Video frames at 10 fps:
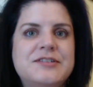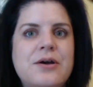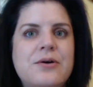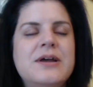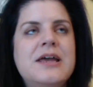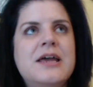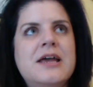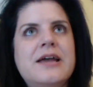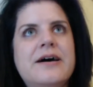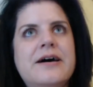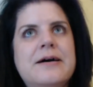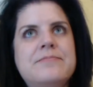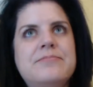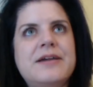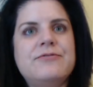So
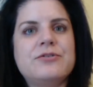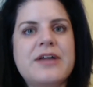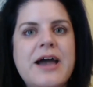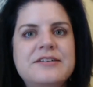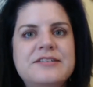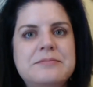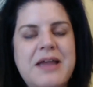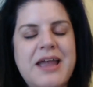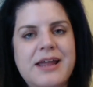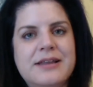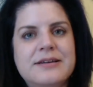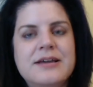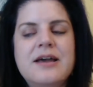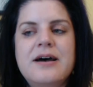if your cat is in pain,